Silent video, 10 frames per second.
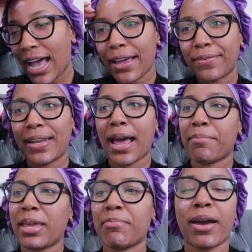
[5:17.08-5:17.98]
I have not
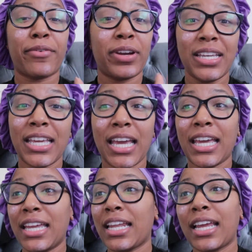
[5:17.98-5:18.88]
paid my rent
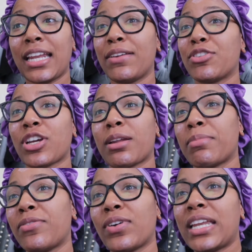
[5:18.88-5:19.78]
yet, and I ain't even trying to
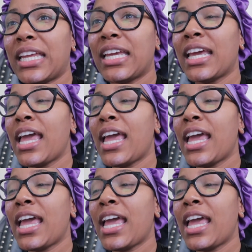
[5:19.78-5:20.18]
be funny,